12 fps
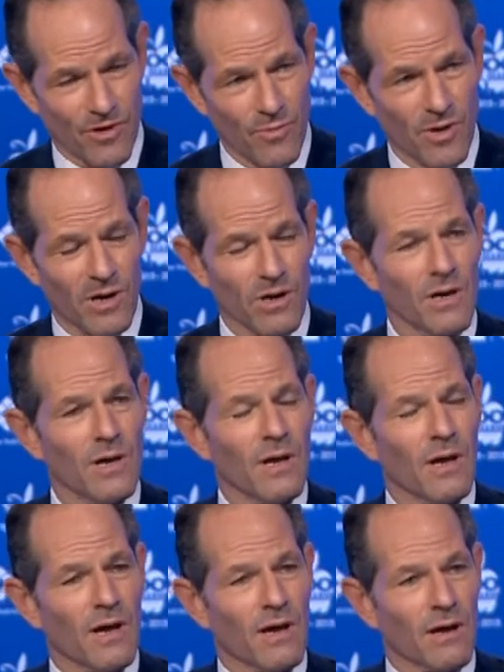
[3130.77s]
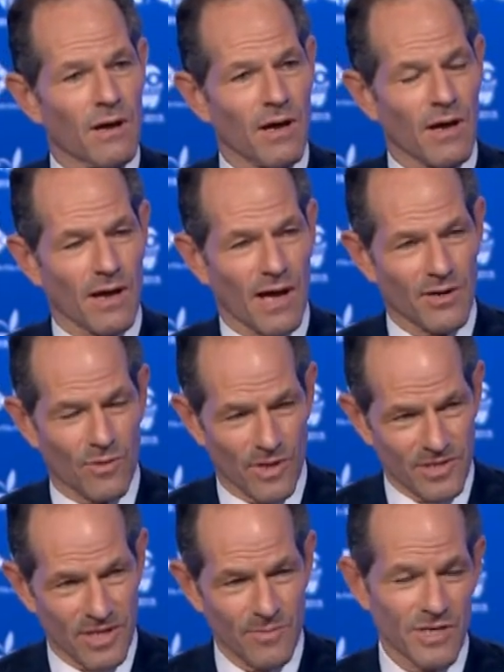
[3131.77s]
very well. I don't
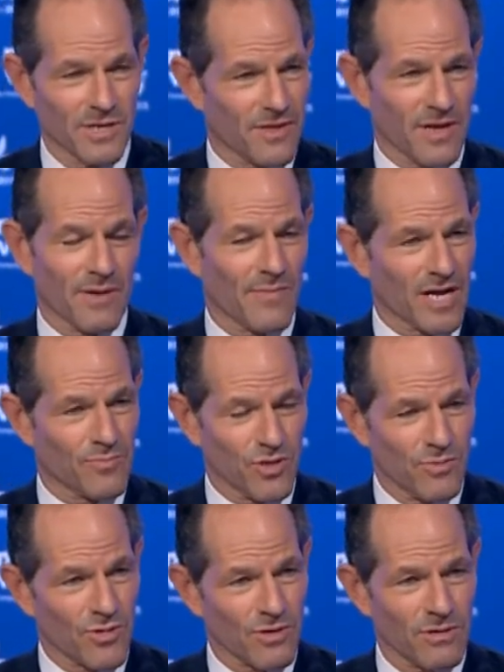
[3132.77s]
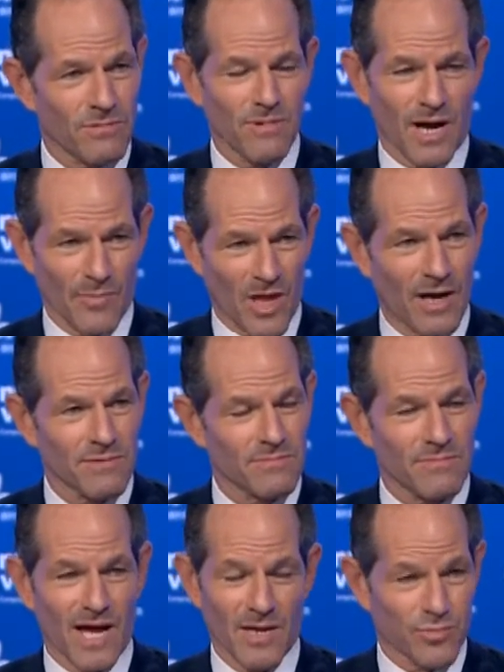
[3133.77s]
want anybody to think I'm Mike Bloomberg. I'm not.
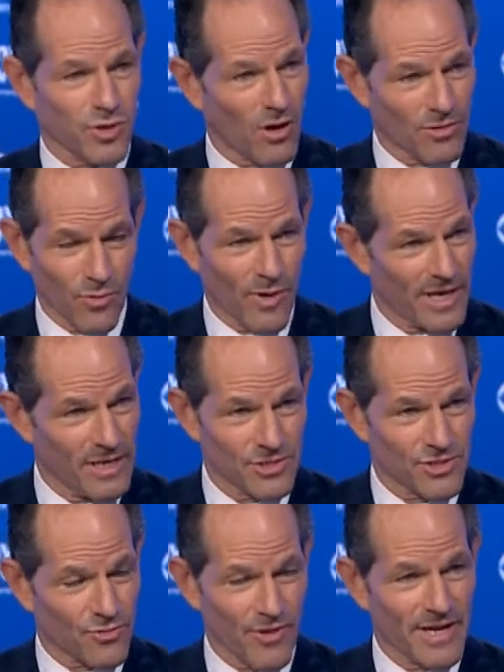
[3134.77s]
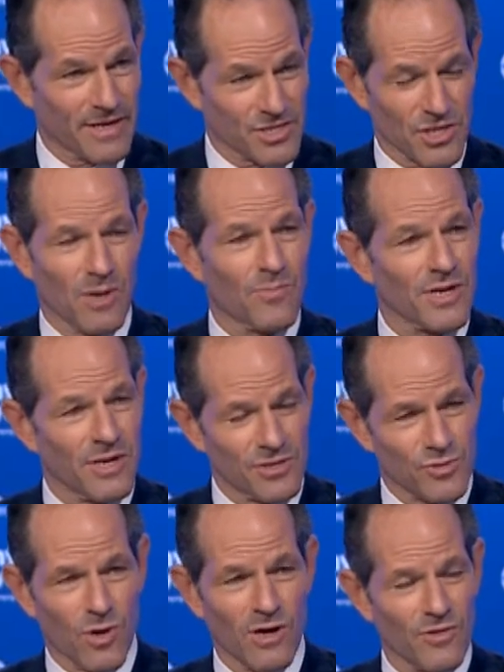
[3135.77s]
I applaud the way he has created his company and
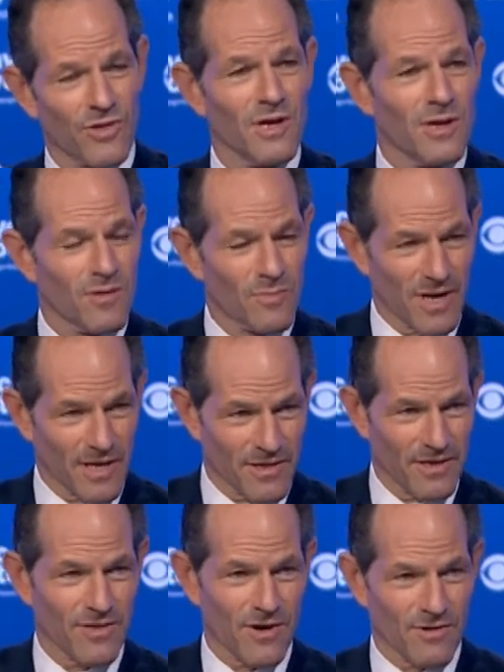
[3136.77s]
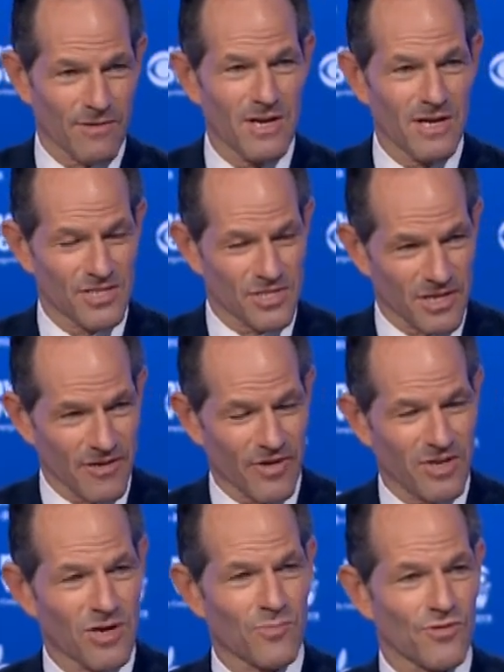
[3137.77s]
his wealth, but I think there are a
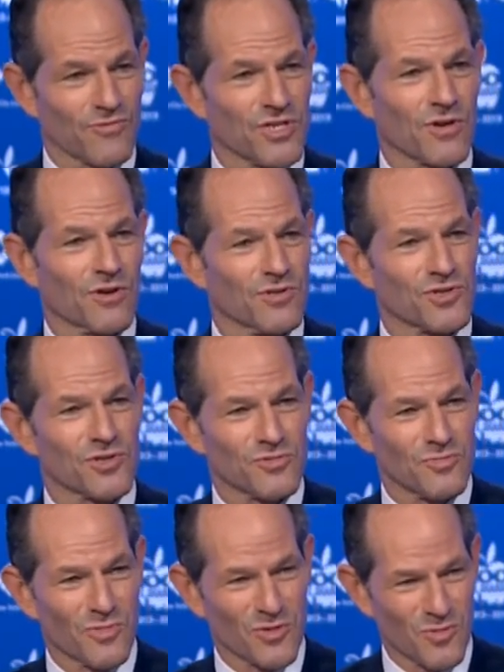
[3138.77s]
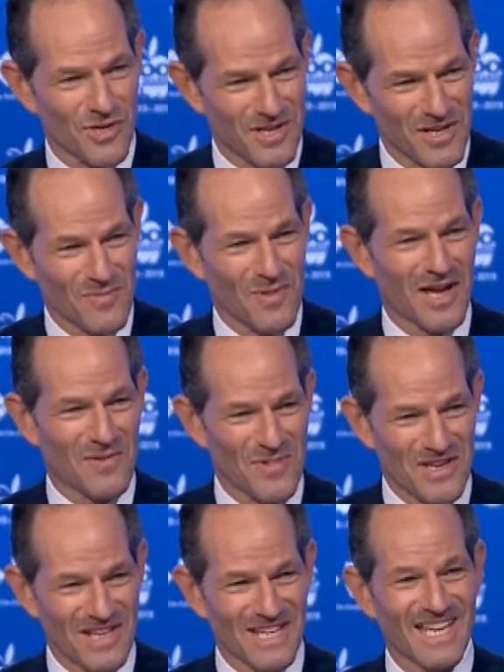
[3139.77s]
significant number of zeros between him and
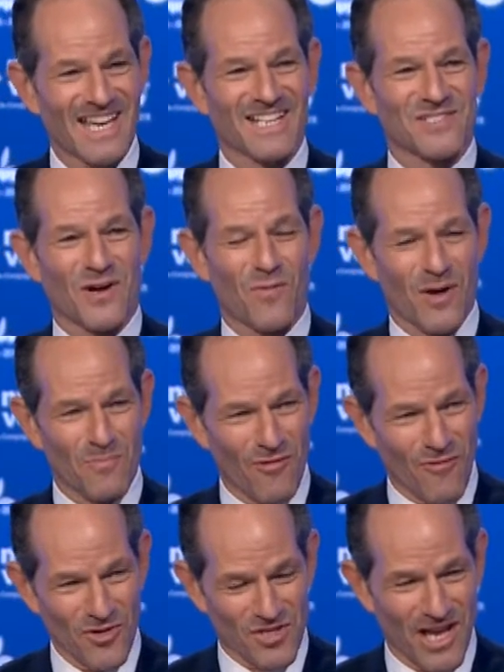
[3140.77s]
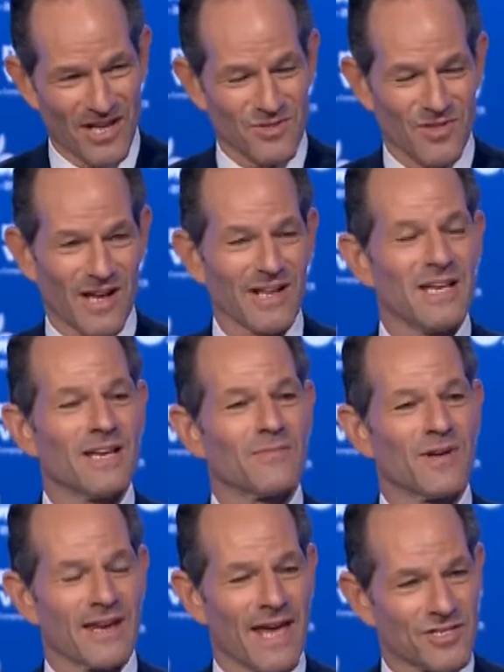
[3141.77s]
me. And so I want folks to answer that.
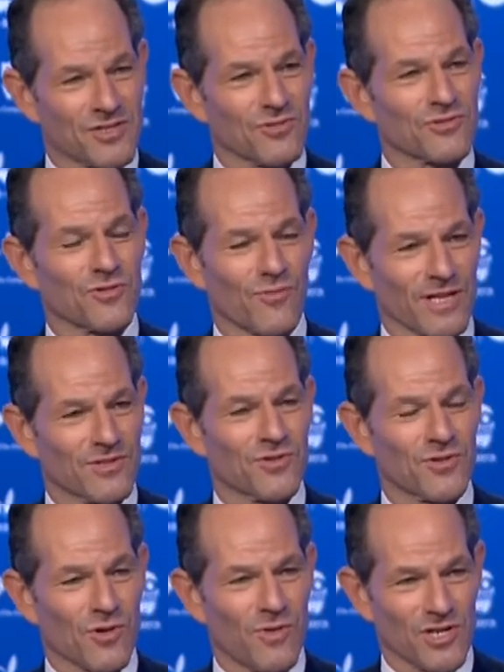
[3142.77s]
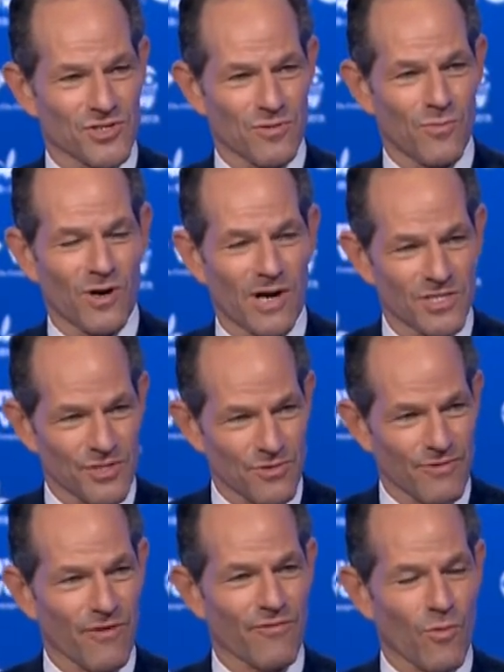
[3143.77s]
In answer directly to your question, will I
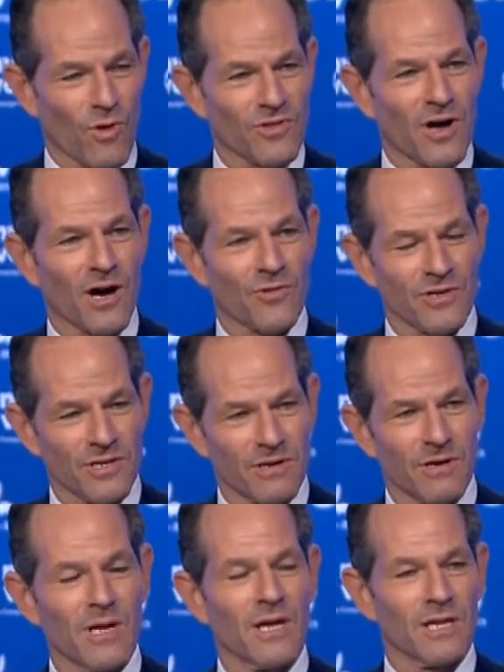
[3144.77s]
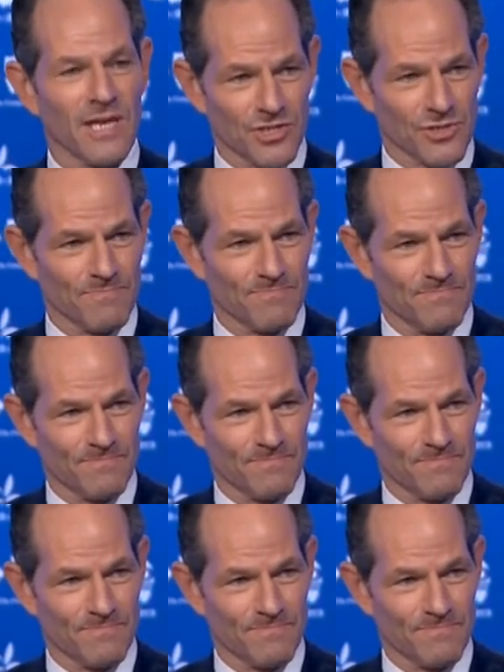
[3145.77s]
serve for $1 a year? Yes.